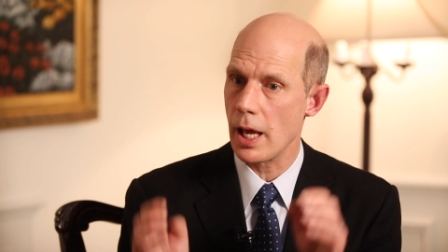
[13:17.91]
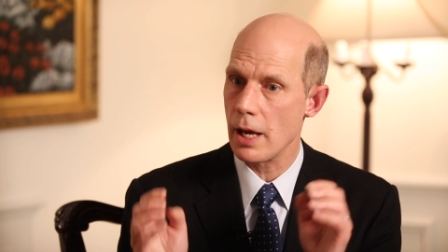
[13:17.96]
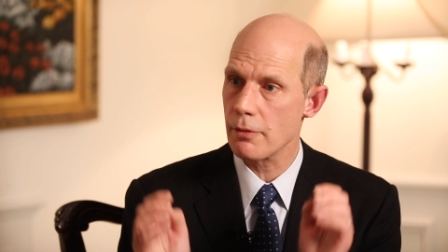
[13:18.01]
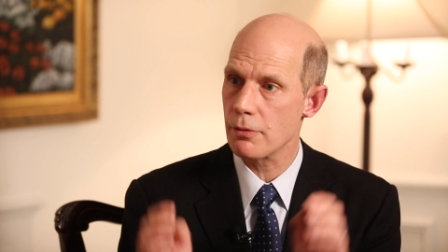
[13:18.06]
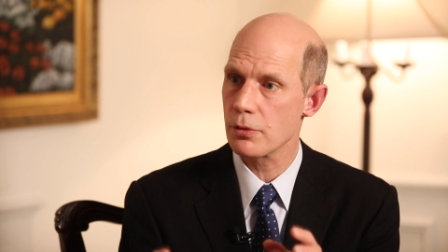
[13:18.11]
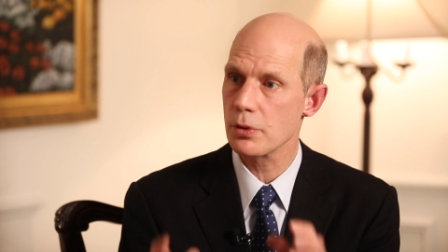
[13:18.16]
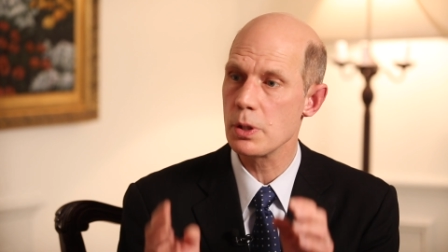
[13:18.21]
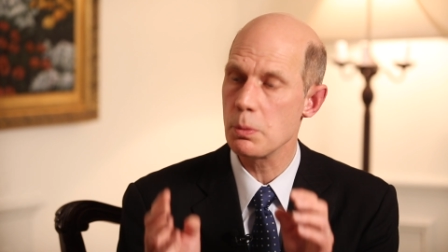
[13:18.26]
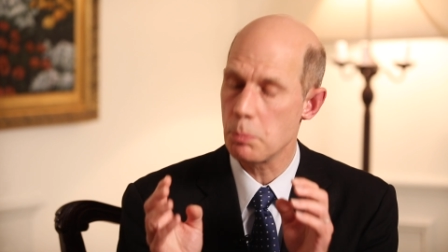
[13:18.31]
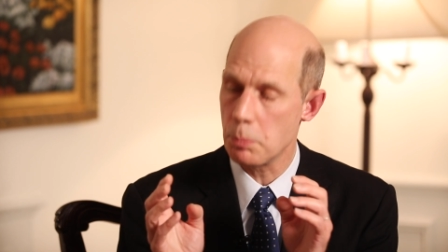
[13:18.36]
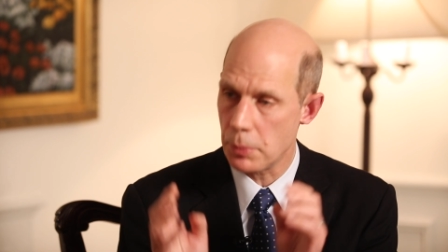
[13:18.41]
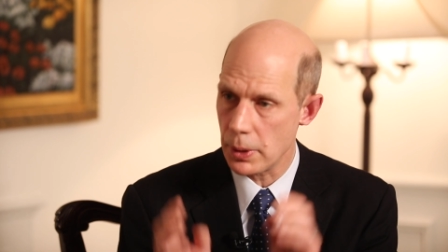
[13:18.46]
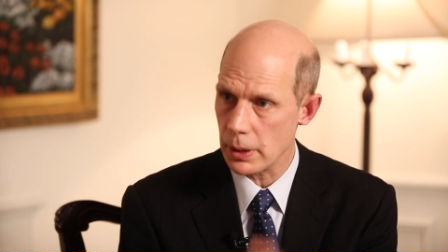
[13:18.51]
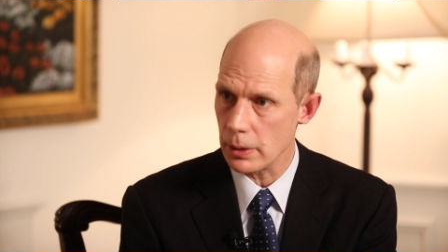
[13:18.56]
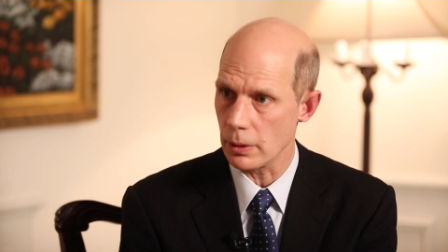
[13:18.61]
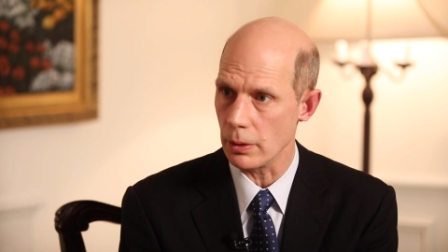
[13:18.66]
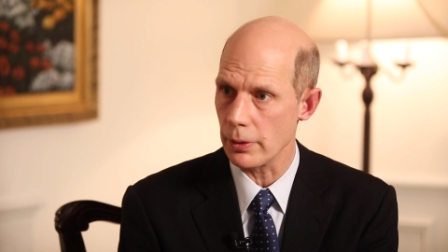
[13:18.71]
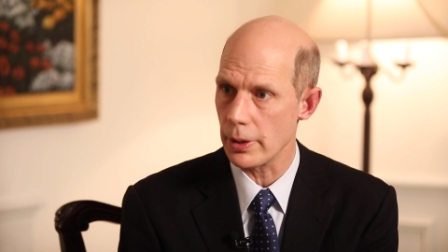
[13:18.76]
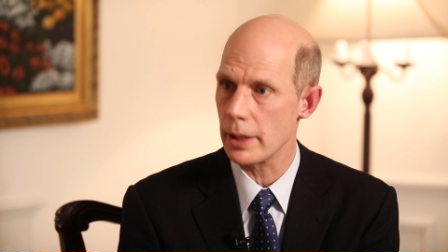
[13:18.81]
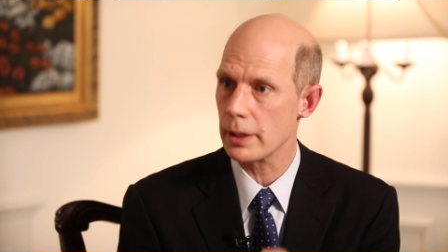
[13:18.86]
every
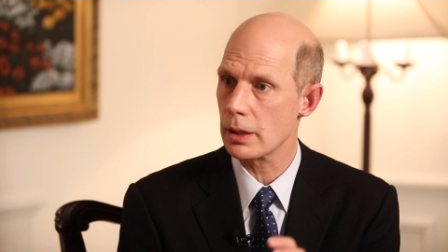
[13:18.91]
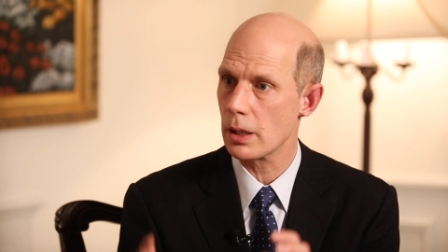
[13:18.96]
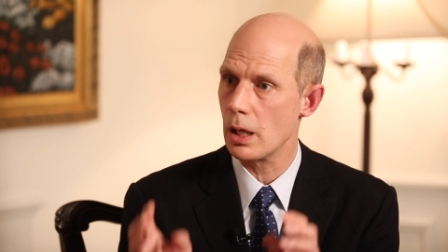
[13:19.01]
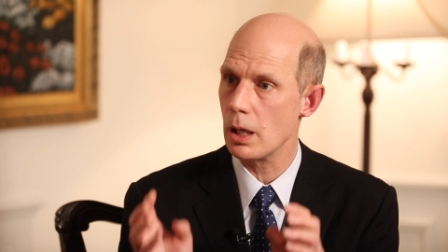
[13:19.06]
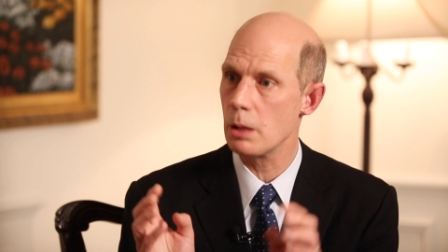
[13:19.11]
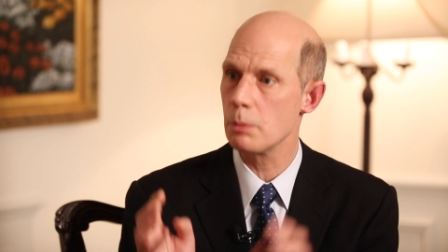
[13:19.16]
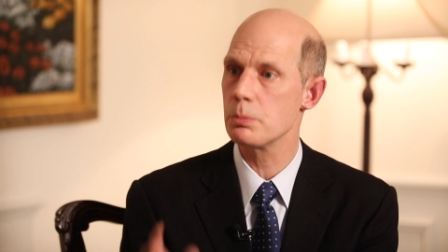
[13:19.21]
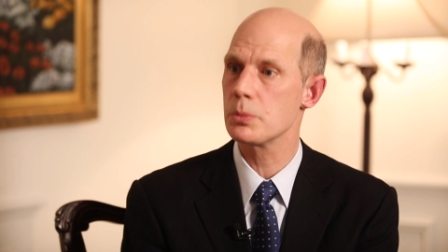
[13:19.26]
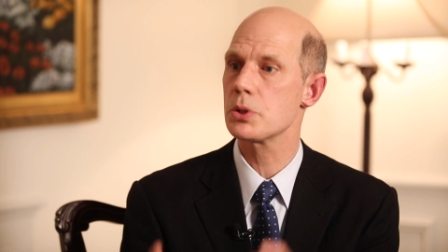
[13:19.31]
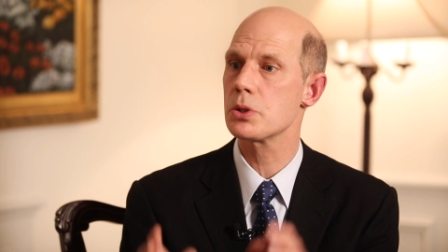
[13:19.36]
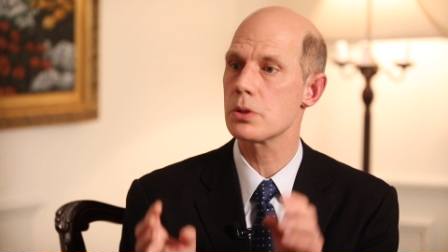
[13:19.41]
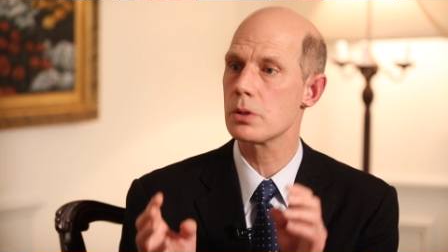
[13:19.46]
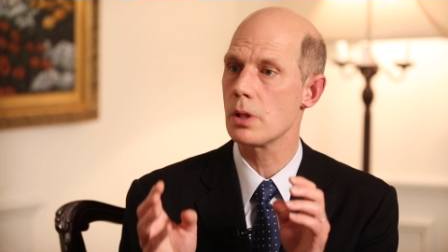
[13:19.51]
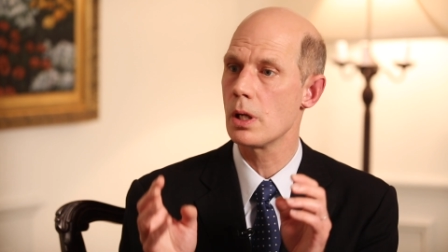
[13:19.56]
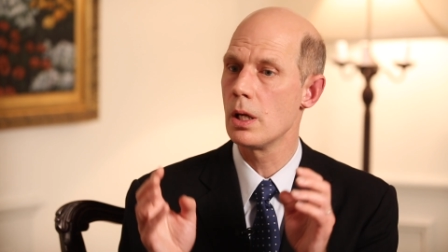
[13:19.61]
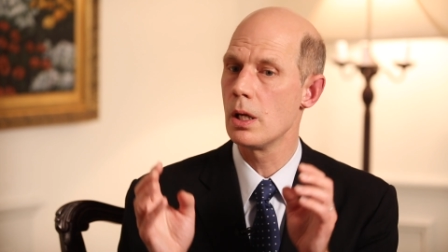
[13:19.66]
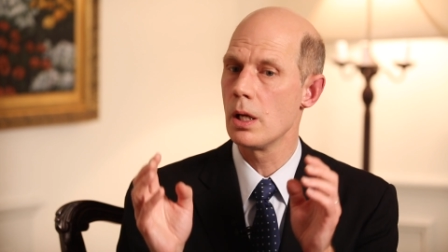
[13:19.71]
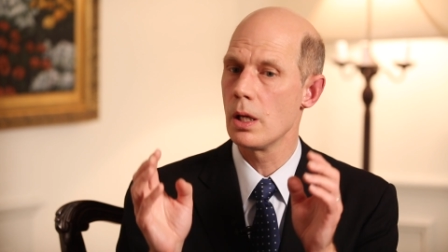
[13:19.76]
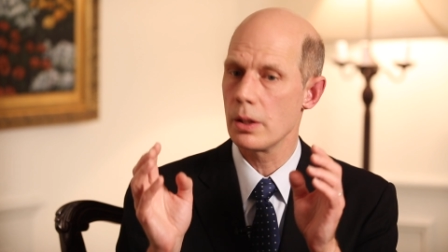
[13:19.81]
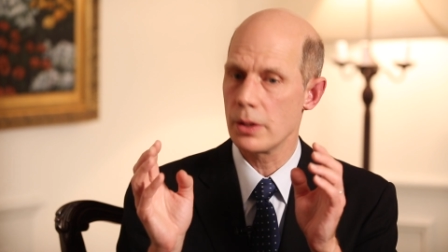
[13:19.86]
bill
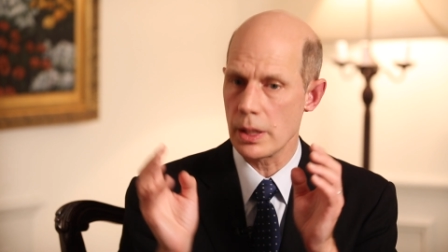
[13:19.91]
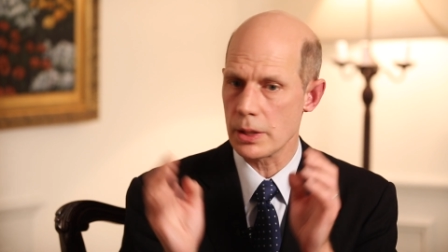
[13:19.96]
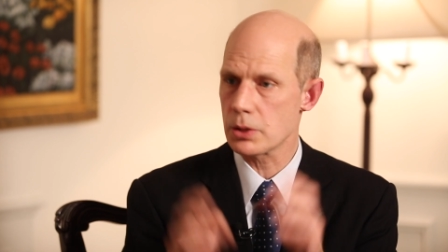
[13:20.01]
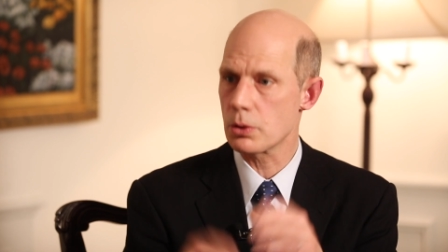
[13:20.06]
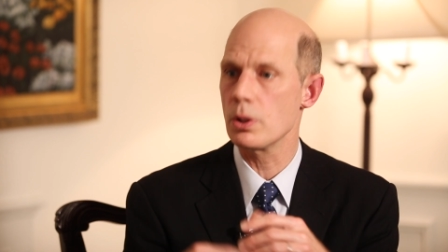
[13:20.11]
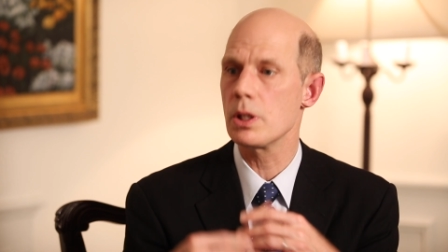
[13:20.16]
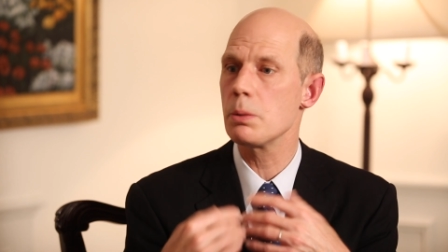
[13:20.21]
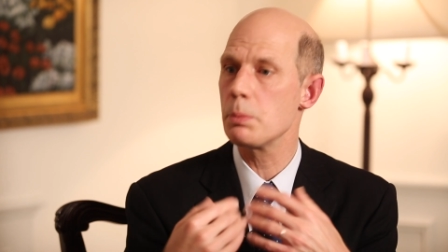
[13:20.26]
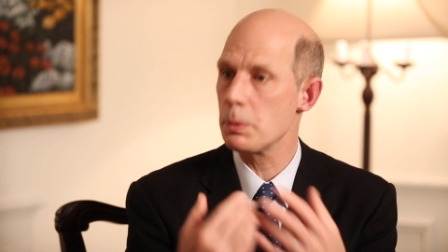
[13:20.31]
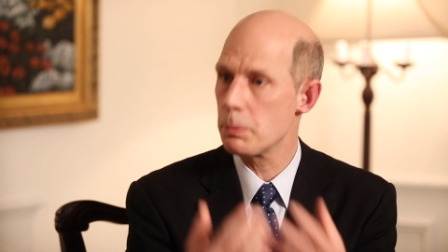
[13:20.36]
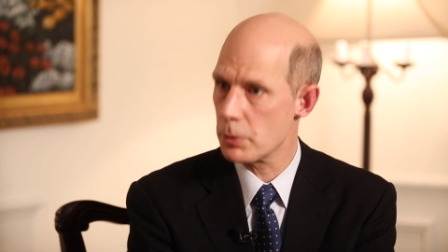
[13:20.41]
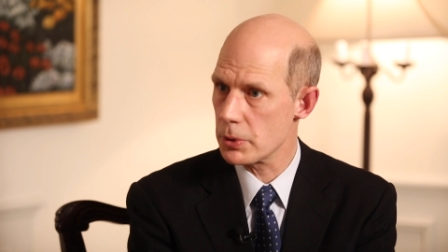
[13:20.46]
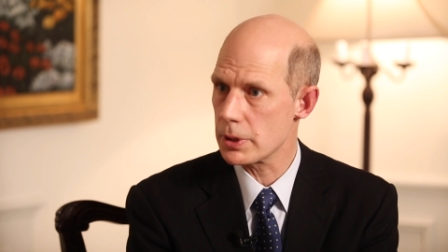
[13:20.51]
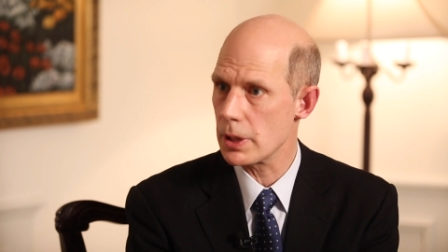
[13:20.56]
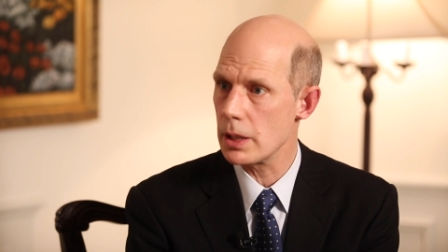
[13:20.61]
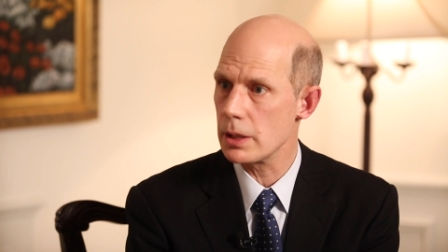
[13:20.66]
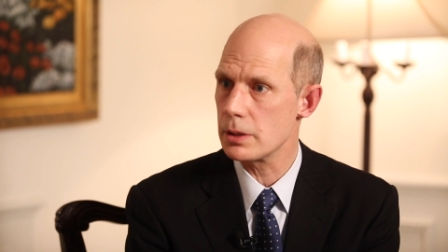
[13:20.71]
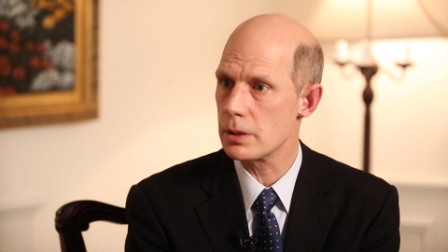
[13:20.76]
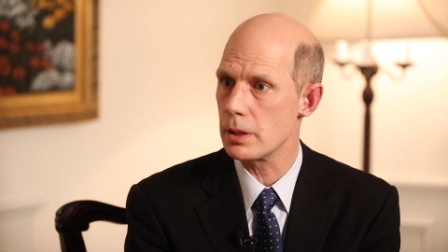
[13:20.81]
that's going to be presented